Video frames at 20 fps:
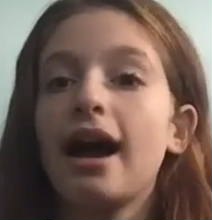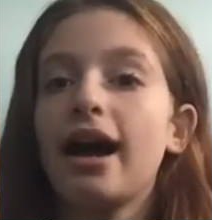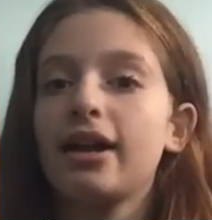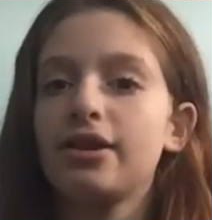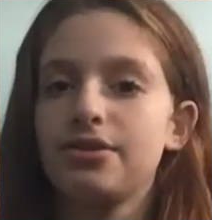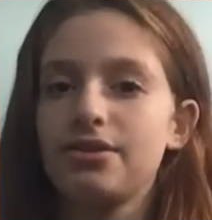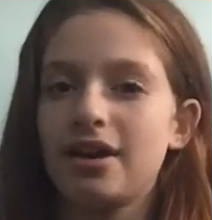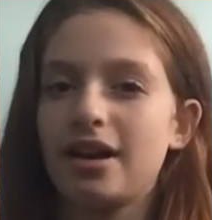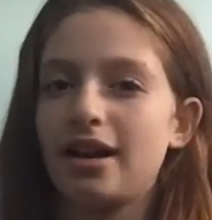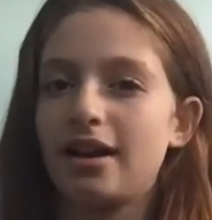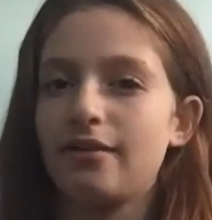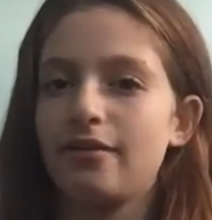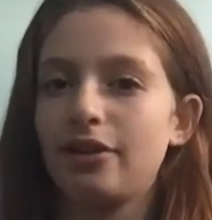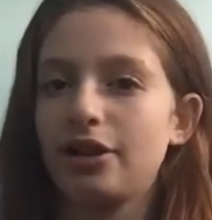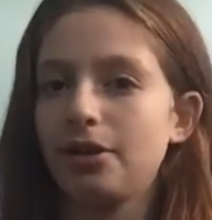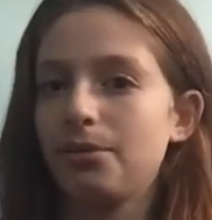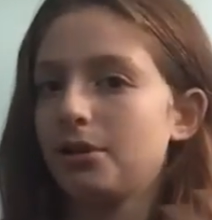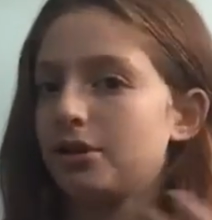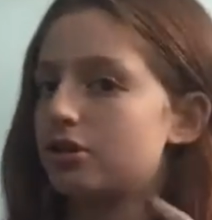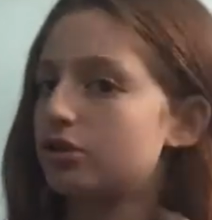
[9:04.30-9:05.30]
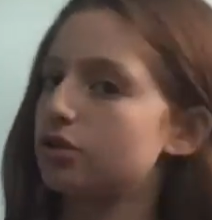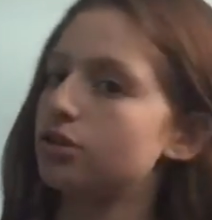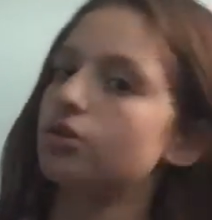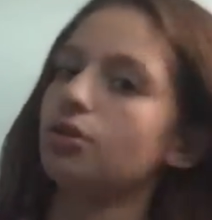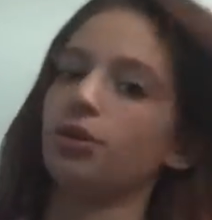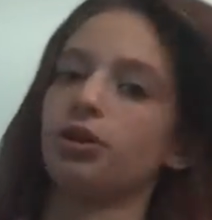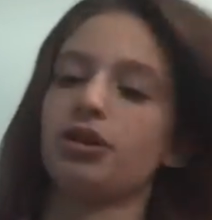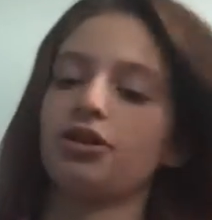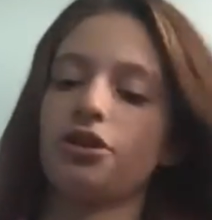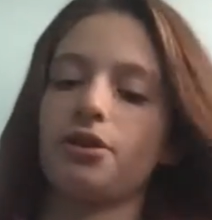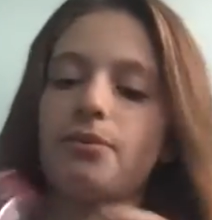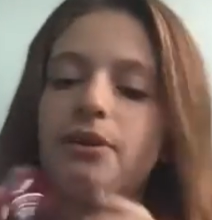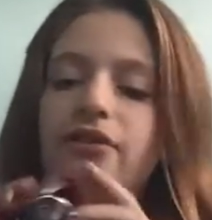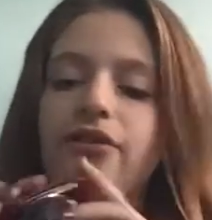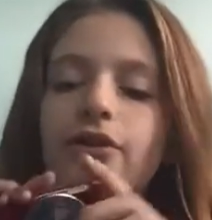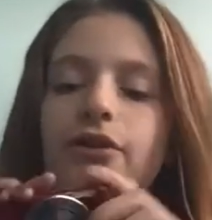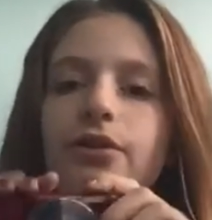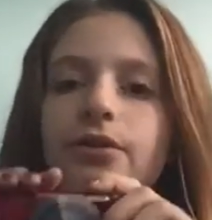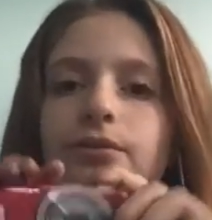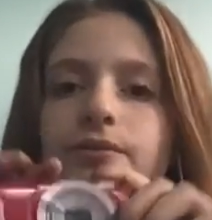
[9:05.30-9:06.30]
I do not have very much storage on my
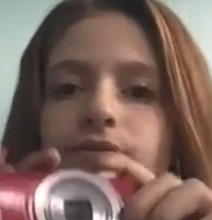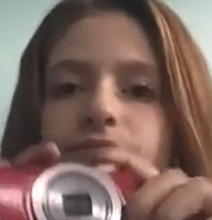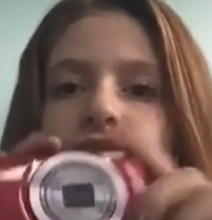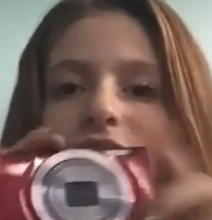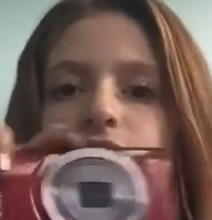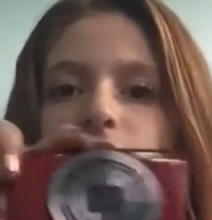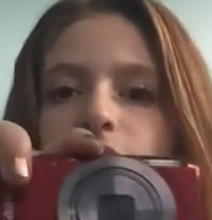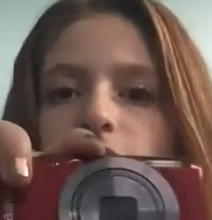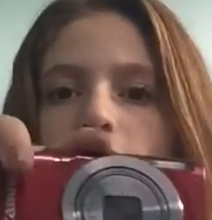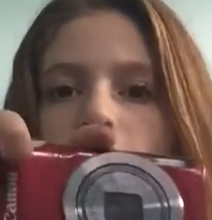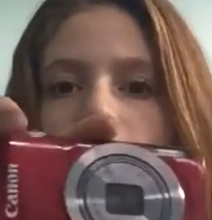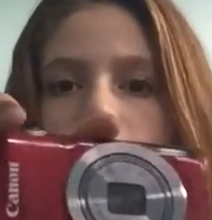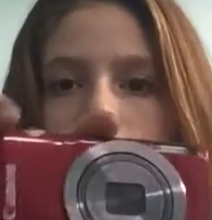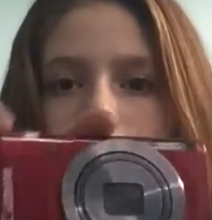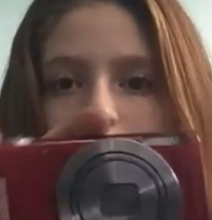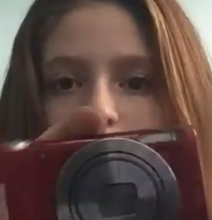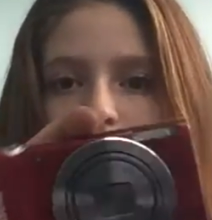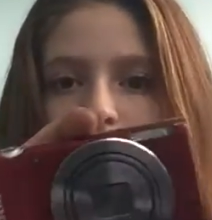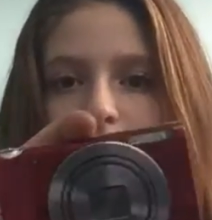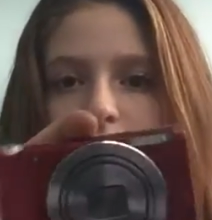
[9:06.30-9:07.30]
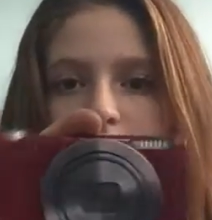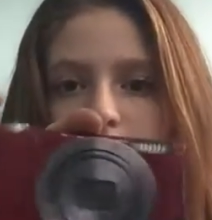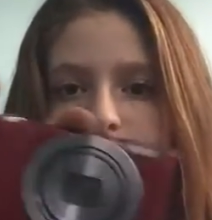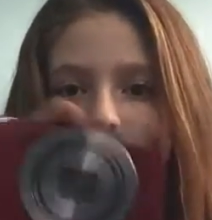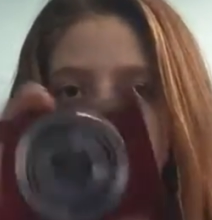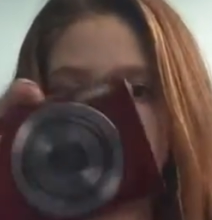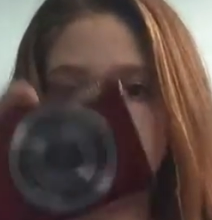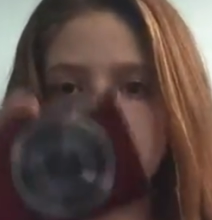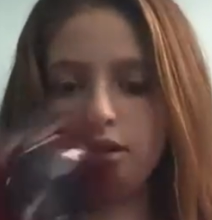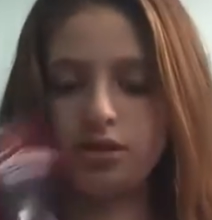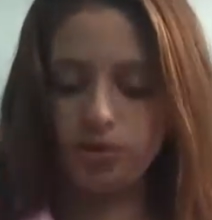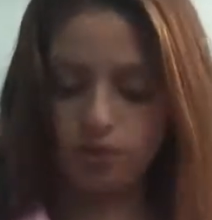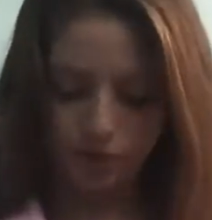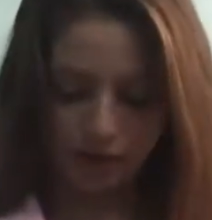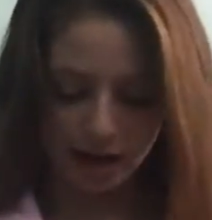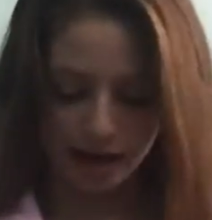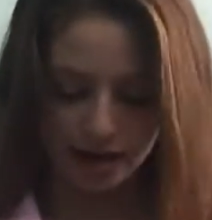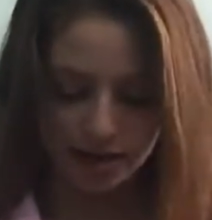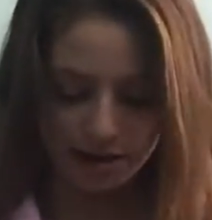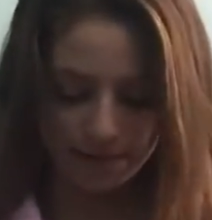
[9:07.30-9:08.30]
phone, so it looks like this, and it's
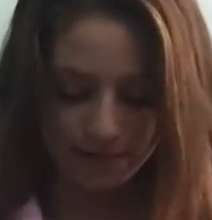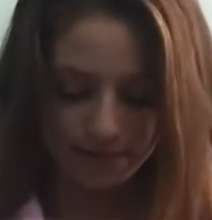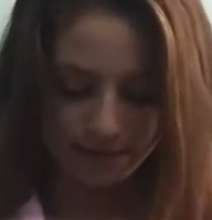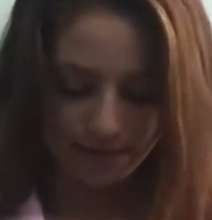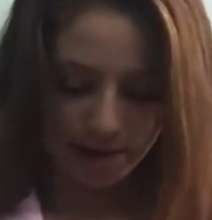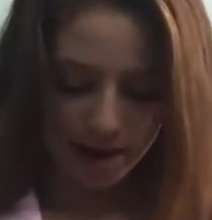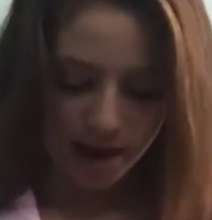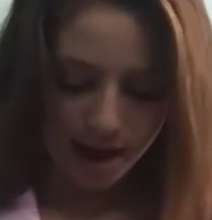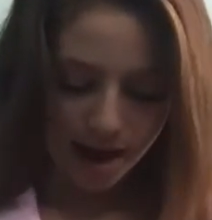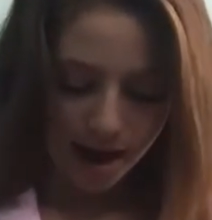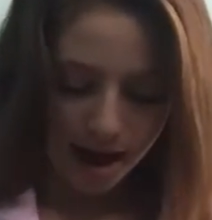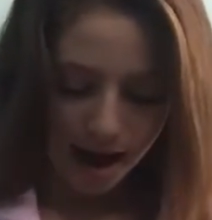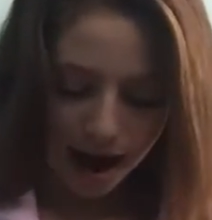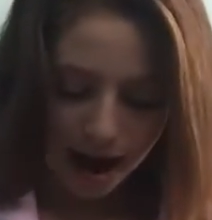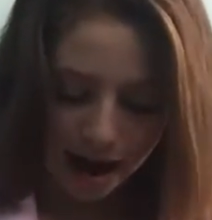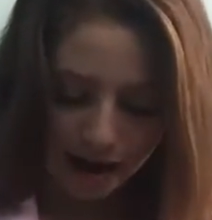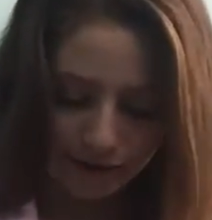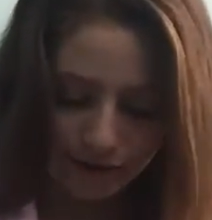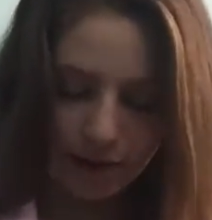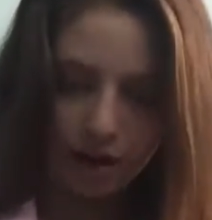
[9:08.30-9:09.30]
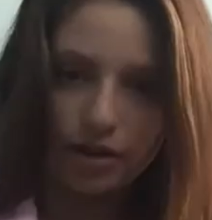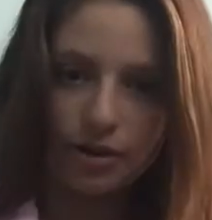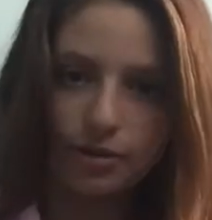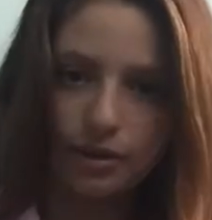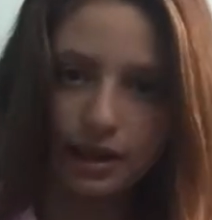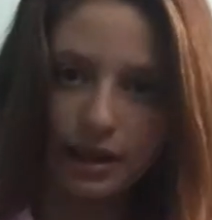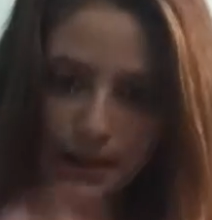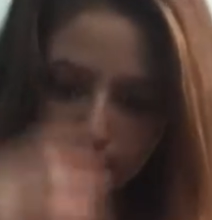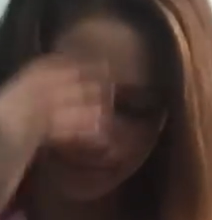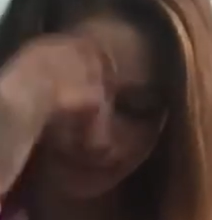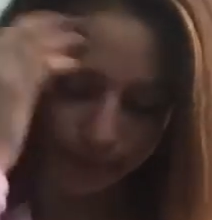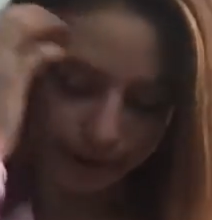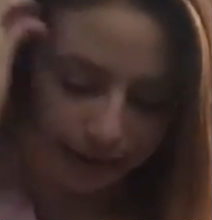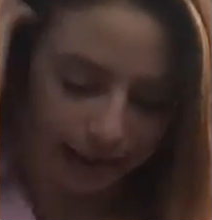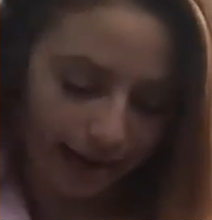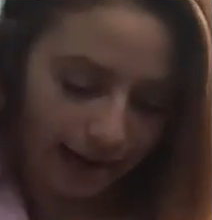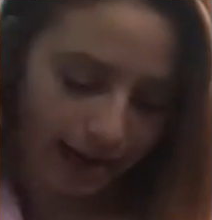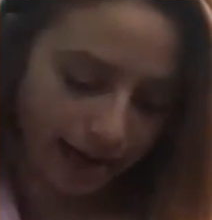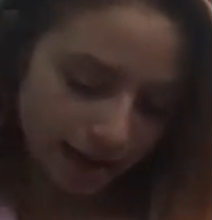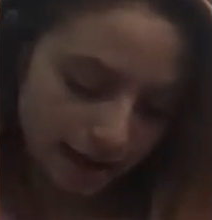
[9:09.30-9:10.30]
red. I have another one in
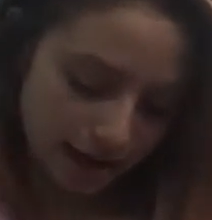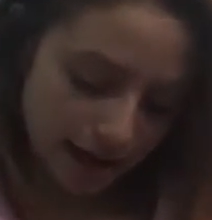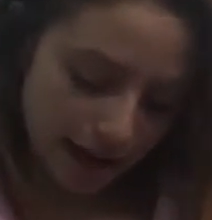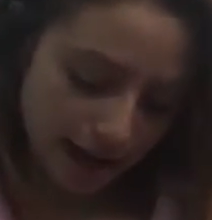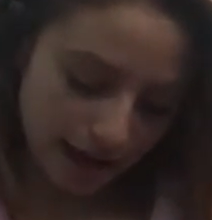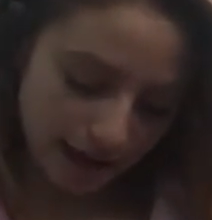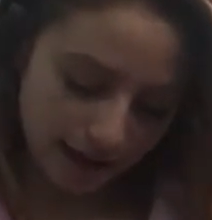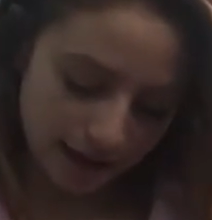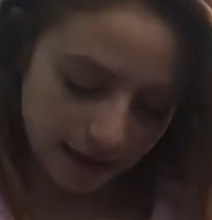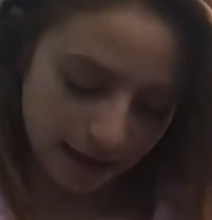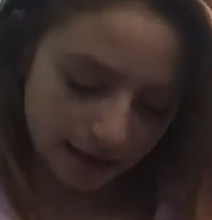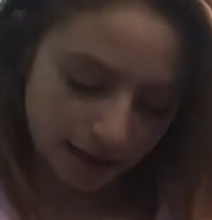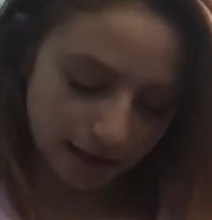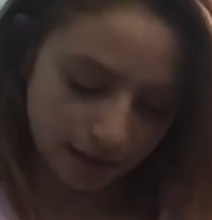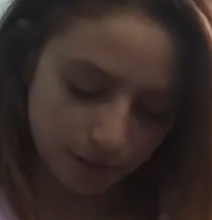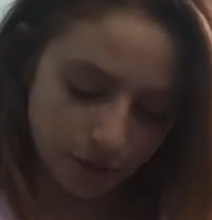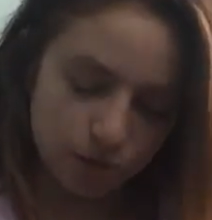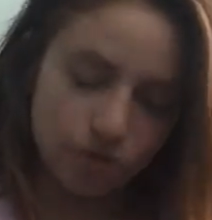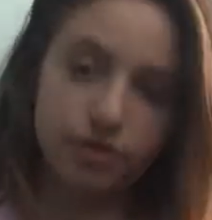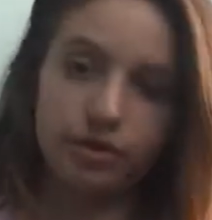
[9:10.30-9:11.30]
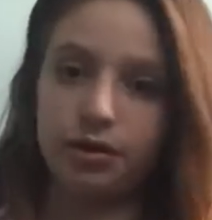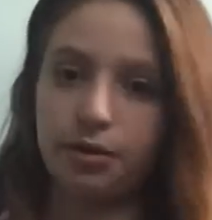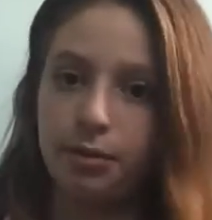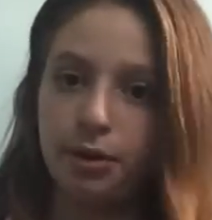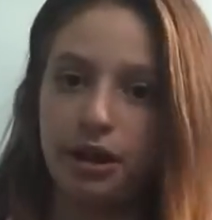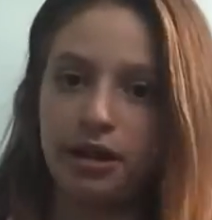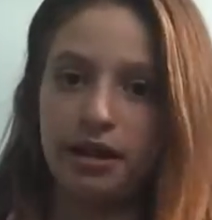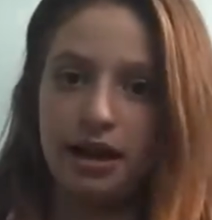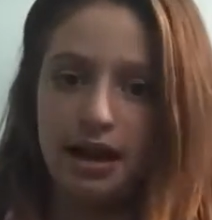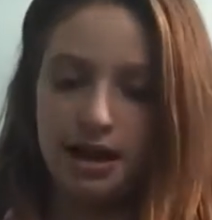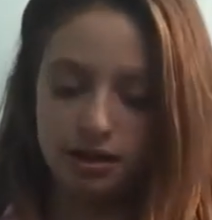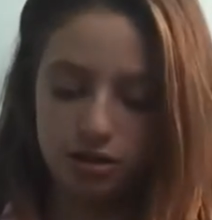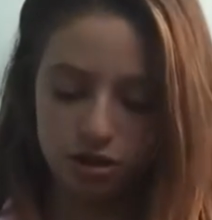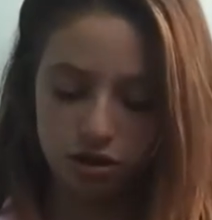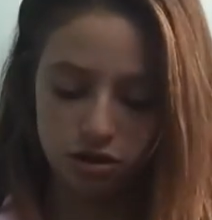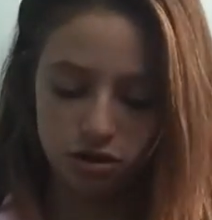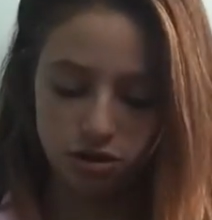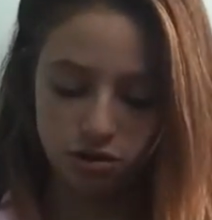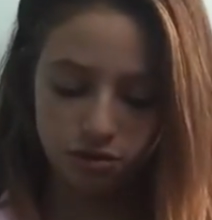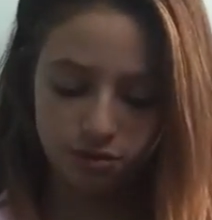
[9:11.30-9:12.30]
black, and I think I'm also gonna bring that
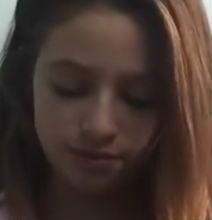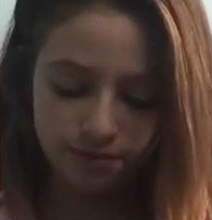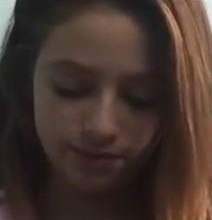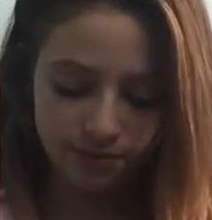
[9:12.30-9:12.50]
too.